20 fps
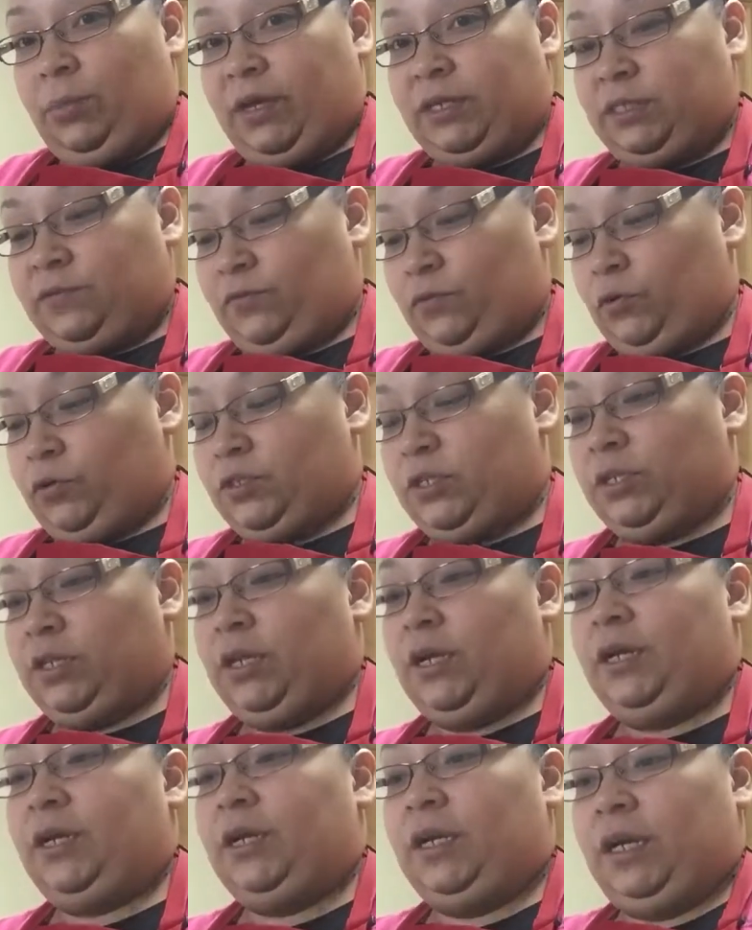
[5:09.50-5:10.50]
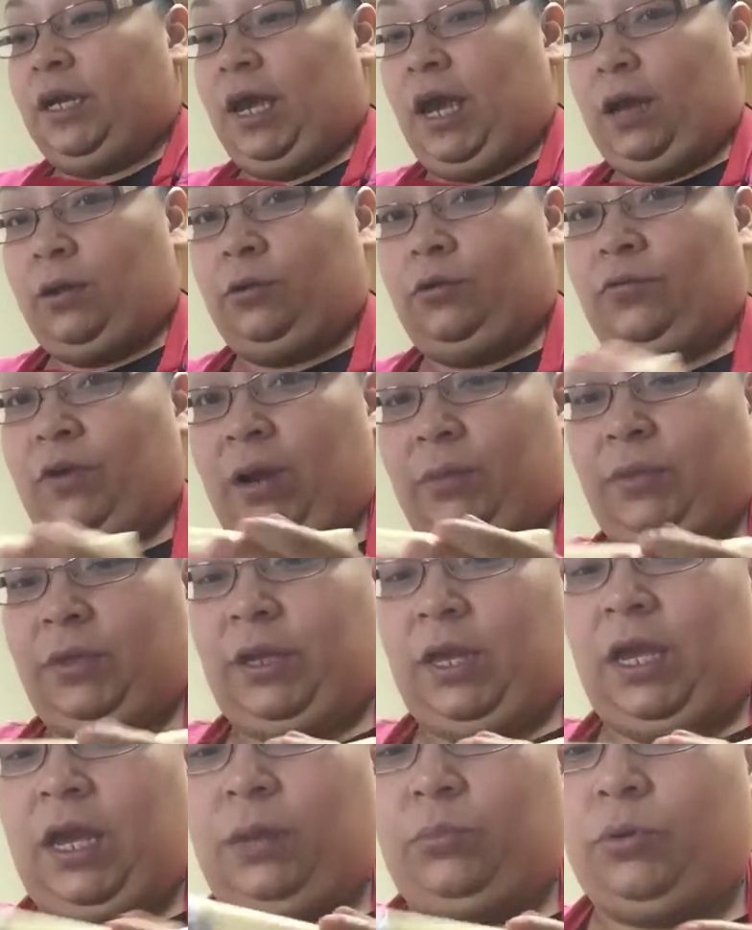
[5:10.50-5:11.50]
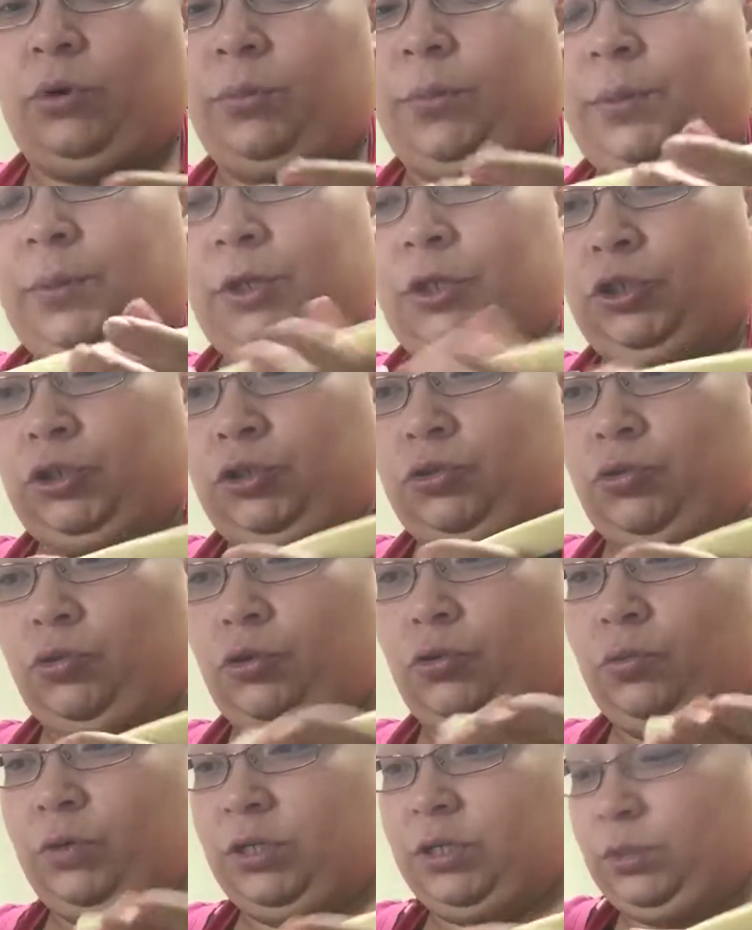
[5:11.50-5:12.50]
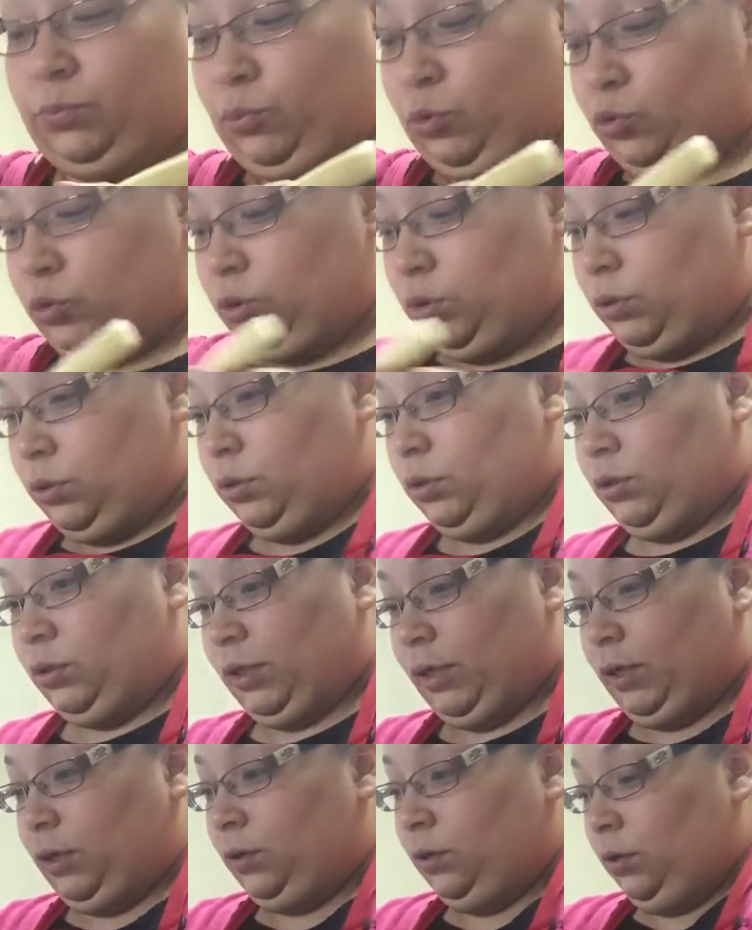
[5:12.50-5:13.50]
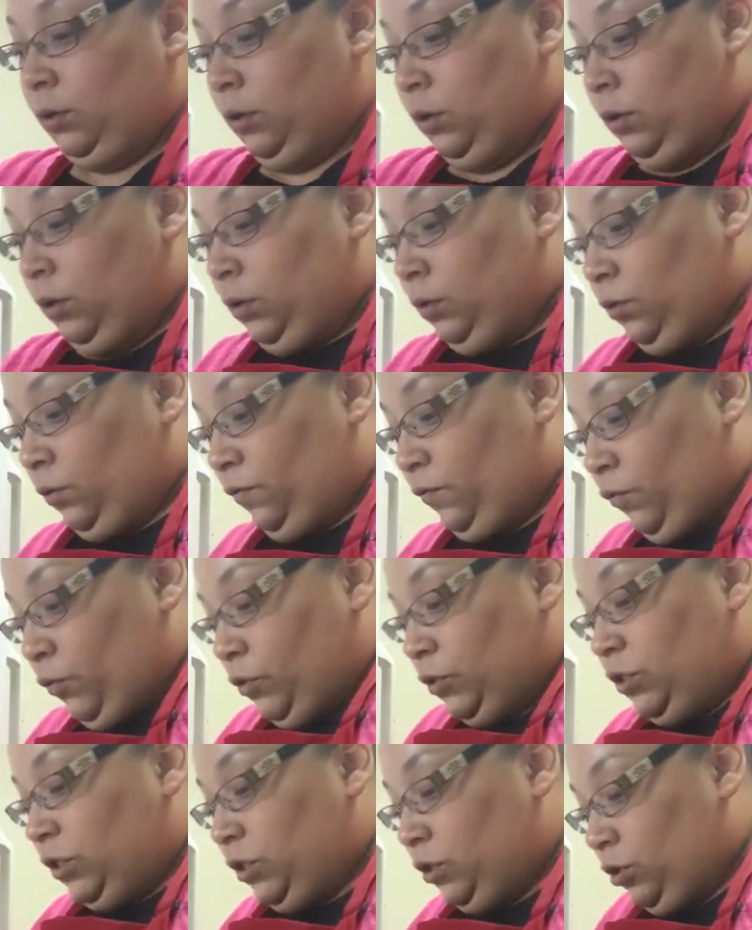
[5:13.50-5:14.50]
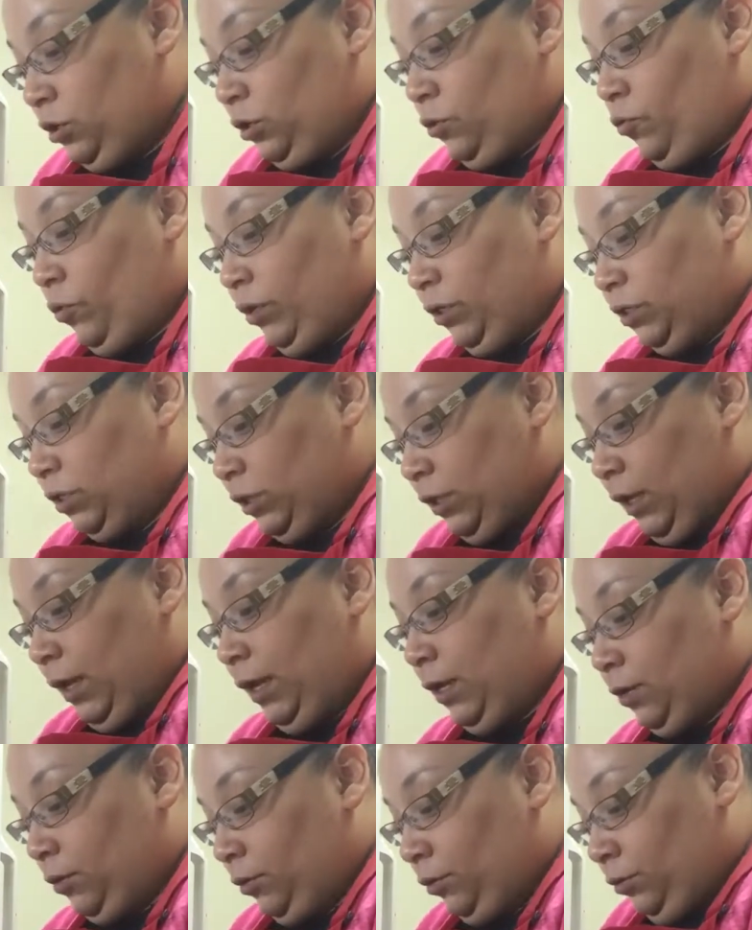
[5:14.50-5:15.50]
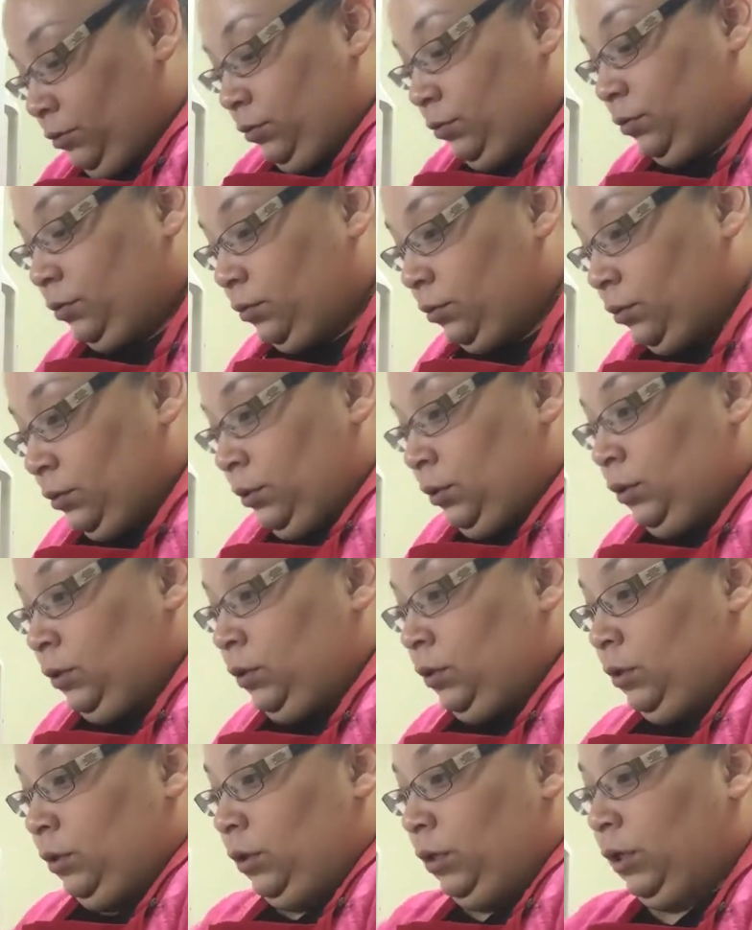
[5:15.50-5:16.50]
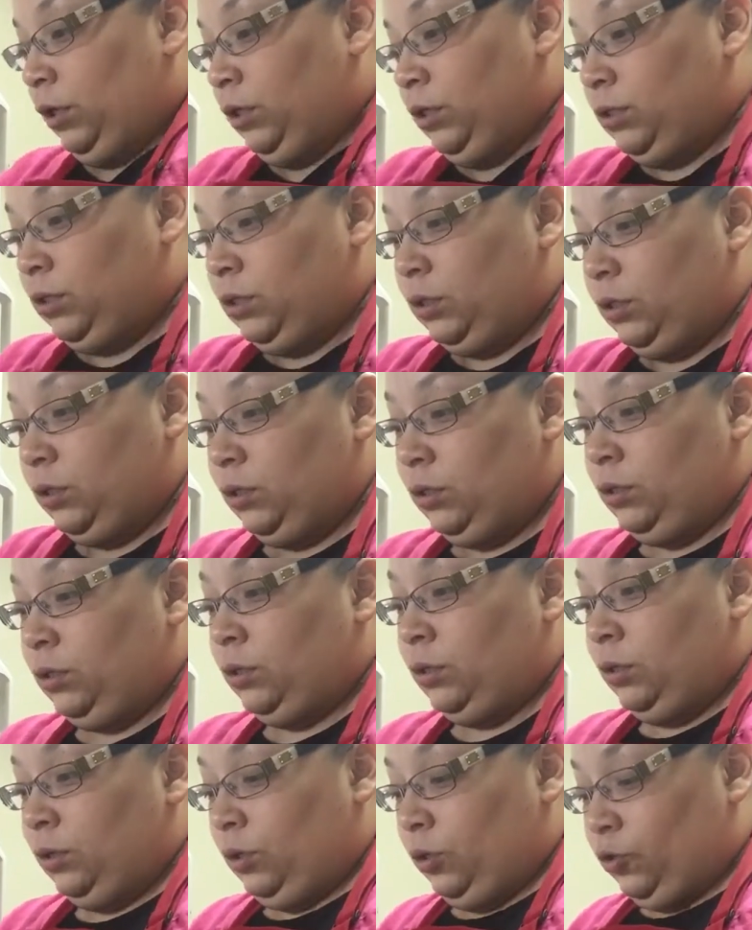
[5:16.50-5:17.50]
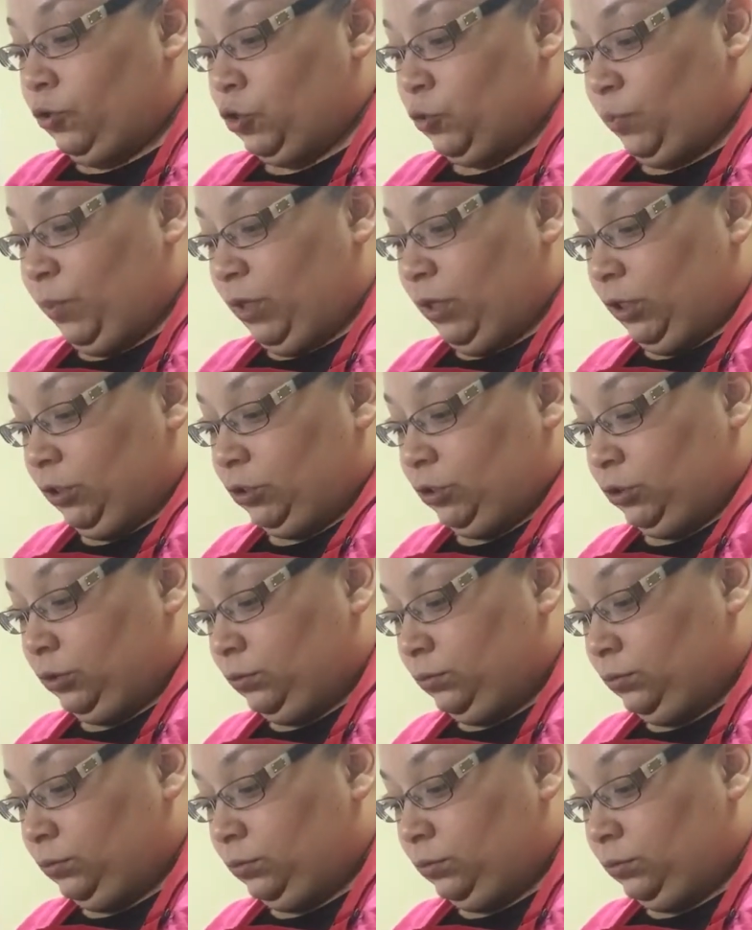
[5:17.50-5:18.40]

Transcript: mine first, and then I'm going to grab the camera and I'm going to show you what it's supposed to look like. The first thing you're going to layer is your spinach.